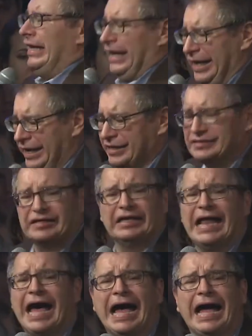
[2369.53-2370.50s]
He is
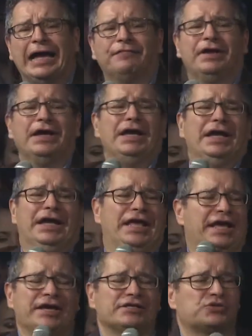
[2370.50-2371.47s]
alive.
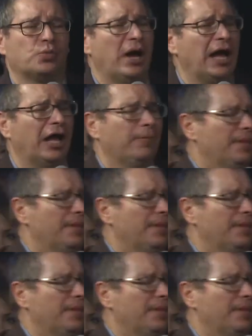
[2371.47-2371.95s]
He is well.